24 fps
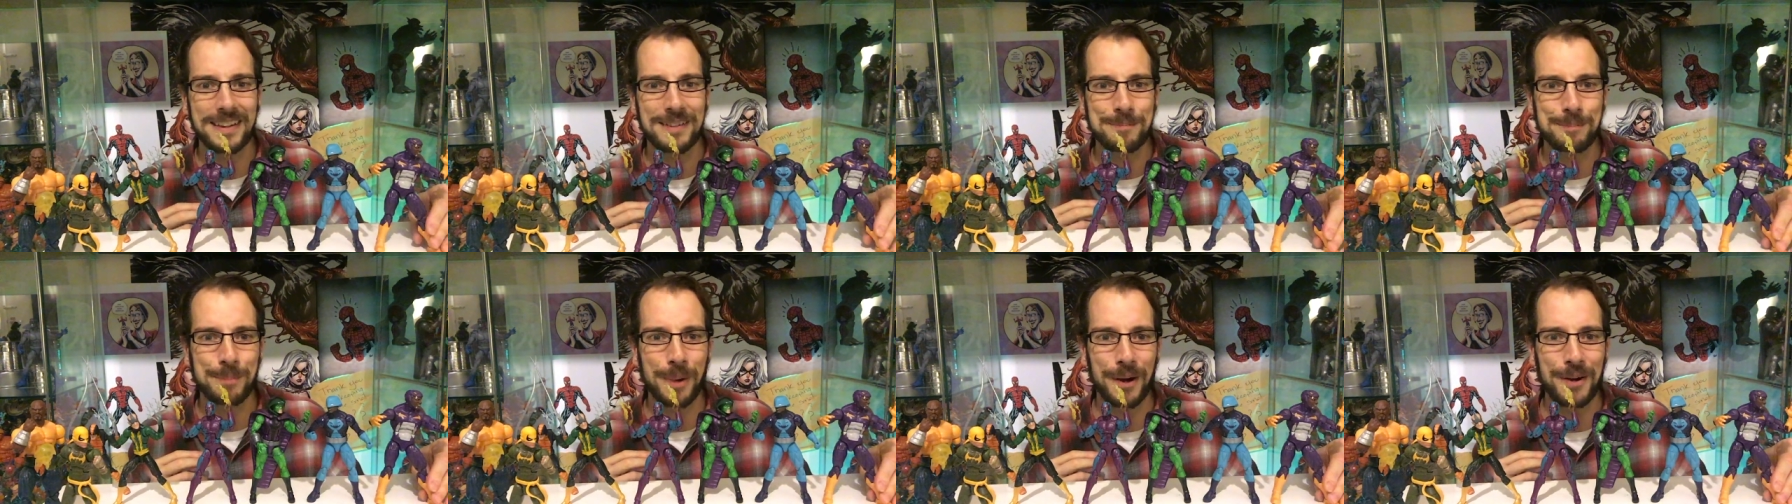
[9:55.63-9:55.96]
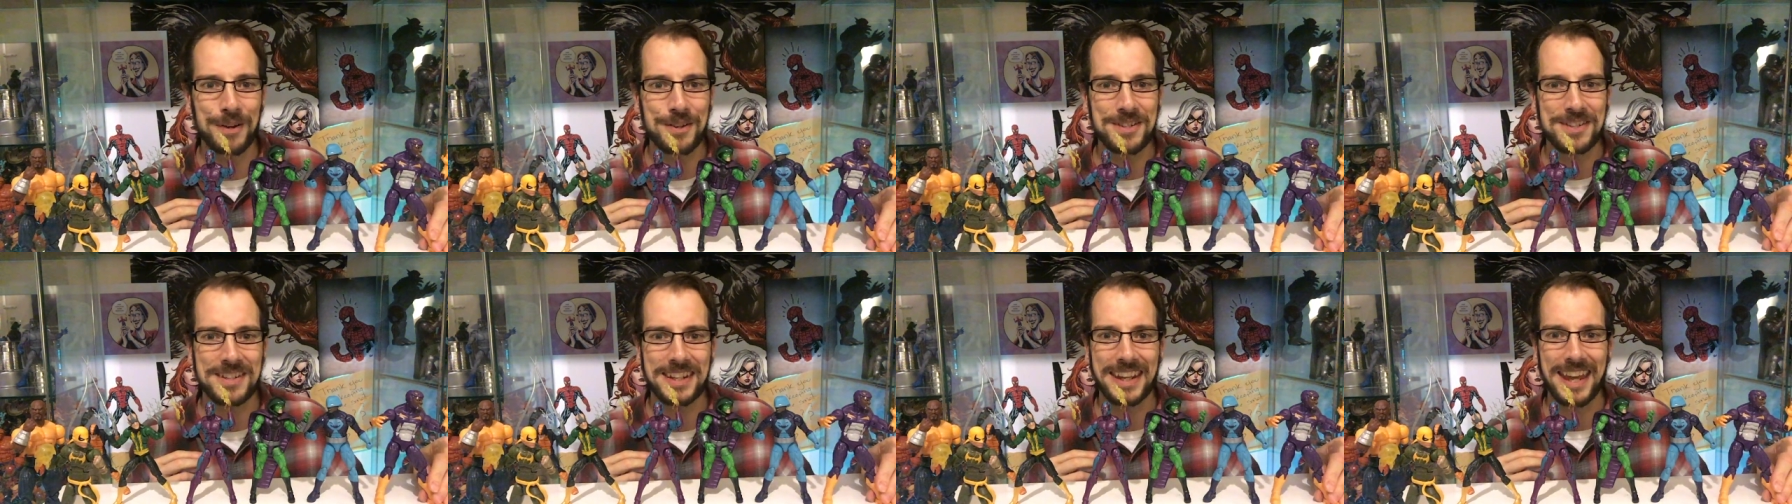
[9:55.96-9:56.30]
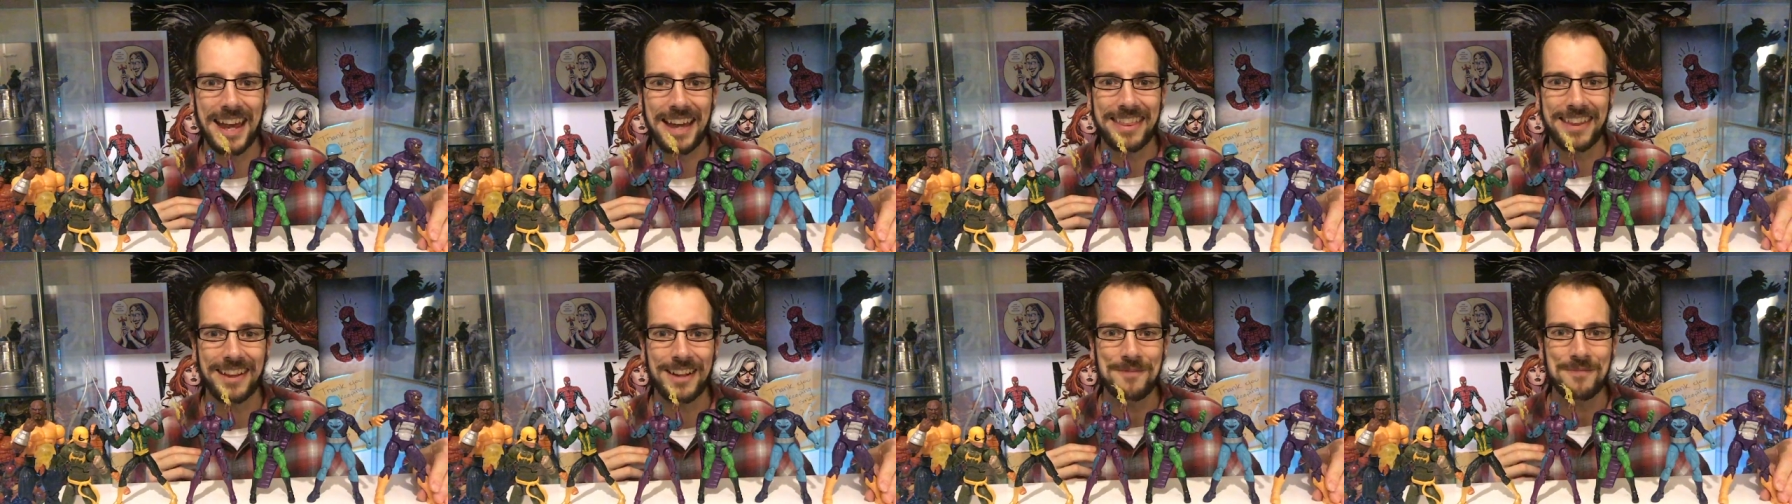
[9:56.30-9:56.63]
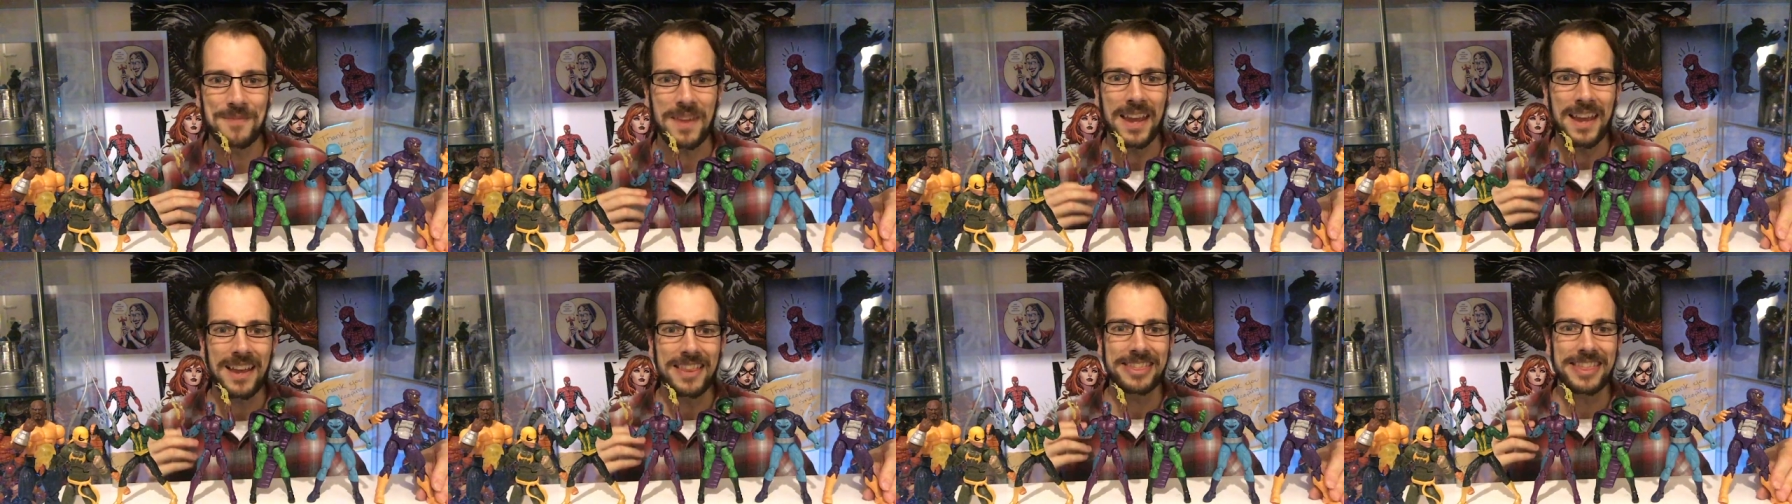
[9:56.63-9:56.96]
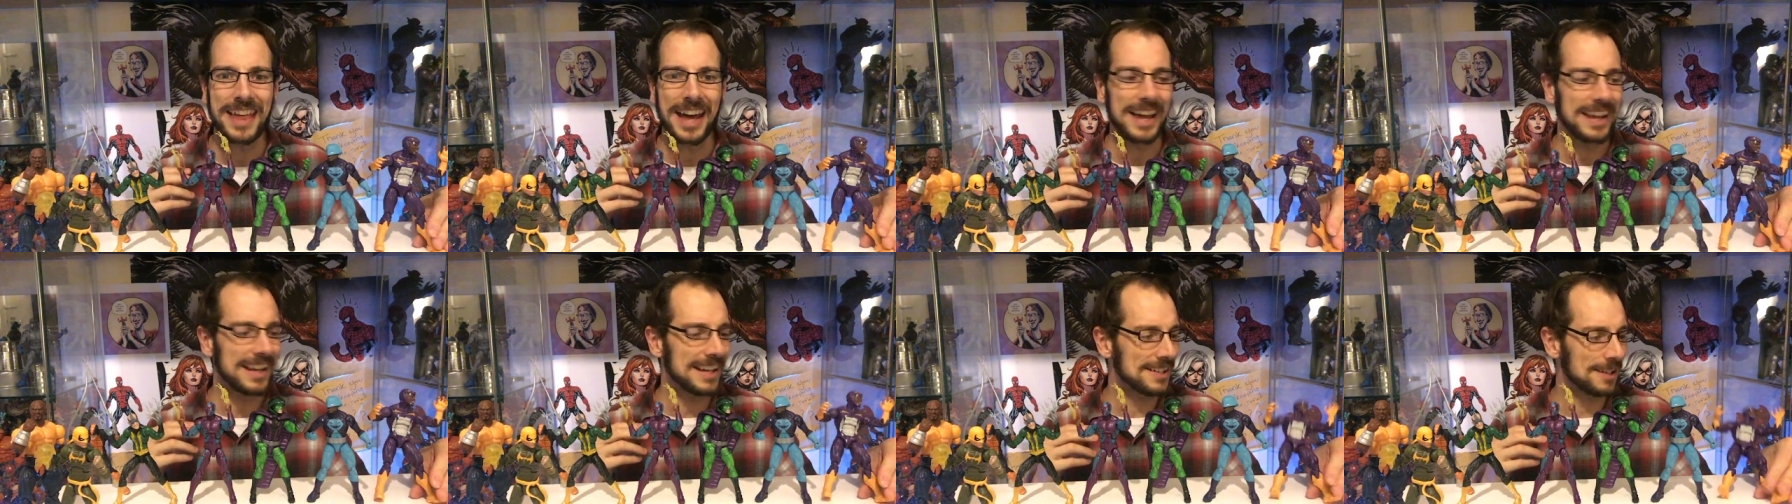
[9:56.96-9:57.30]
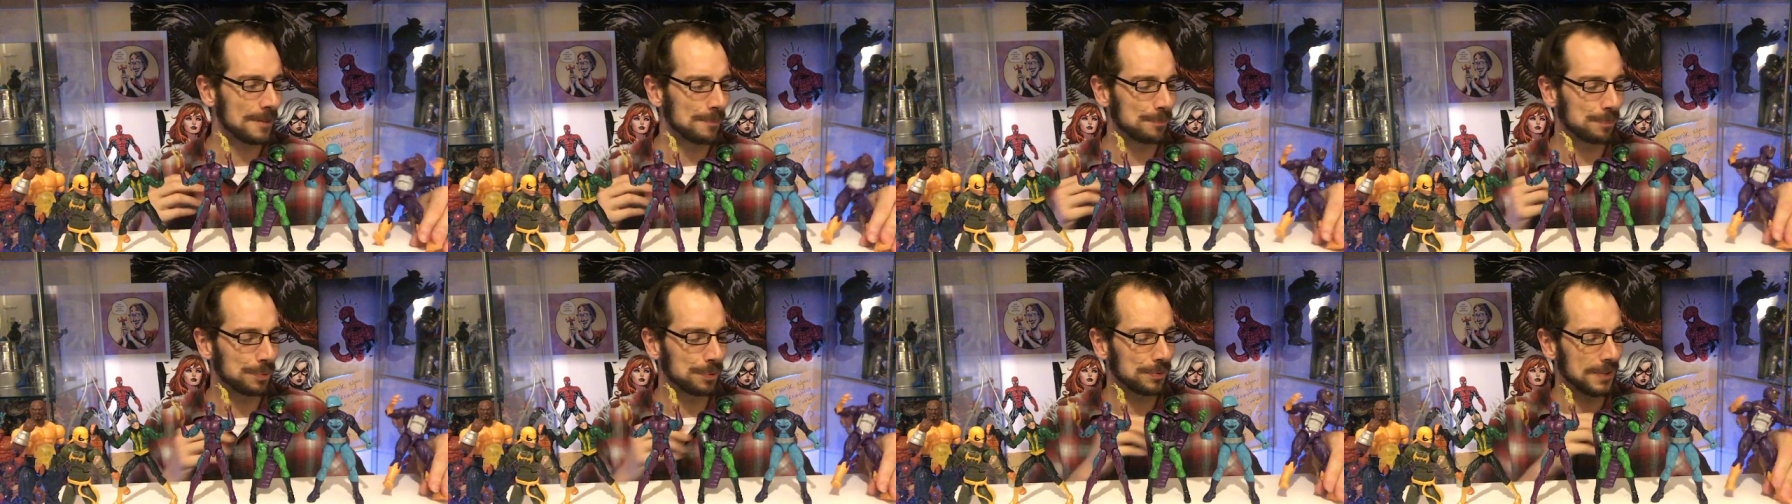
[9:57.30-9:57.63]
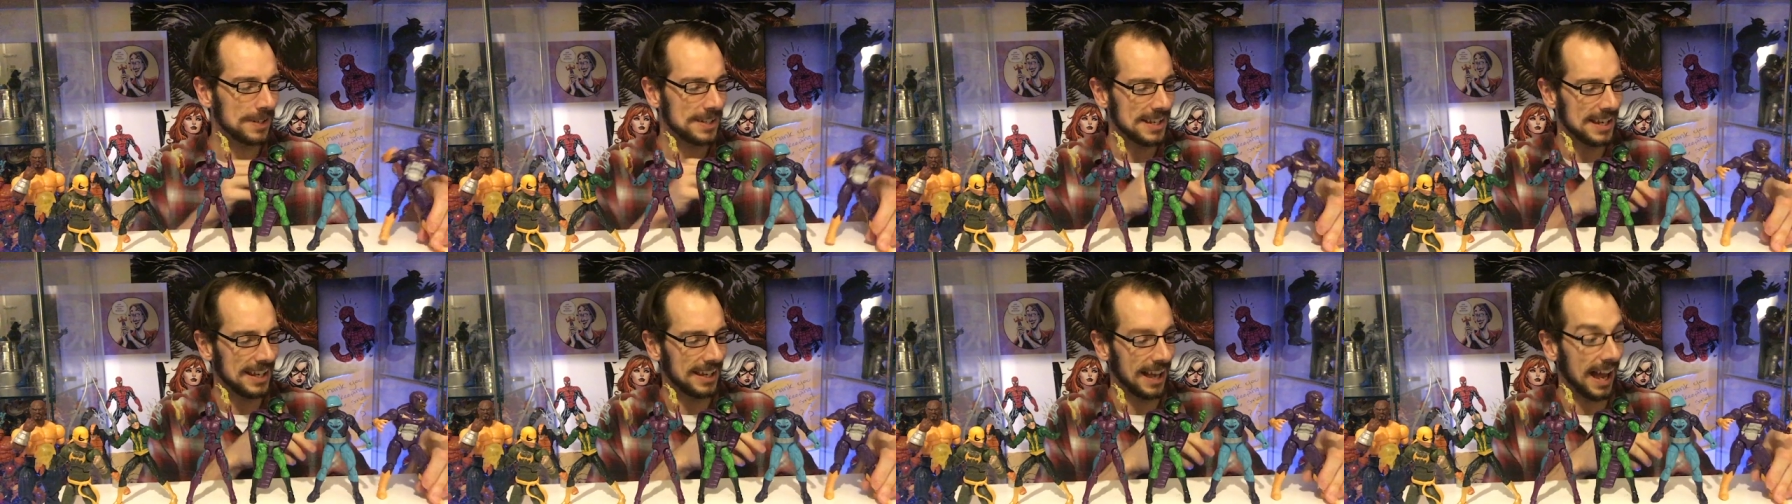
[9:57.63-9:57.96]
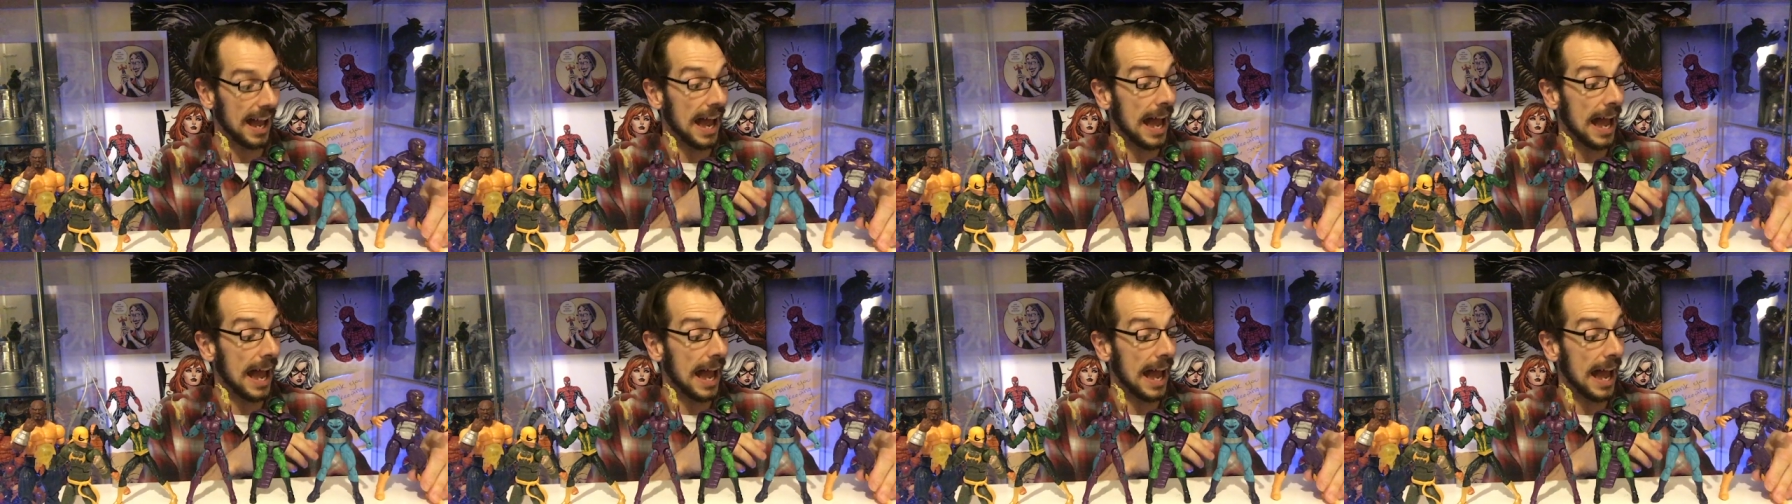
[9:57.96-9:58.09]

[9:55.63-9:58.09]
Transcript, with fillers: posed together. That is a pretty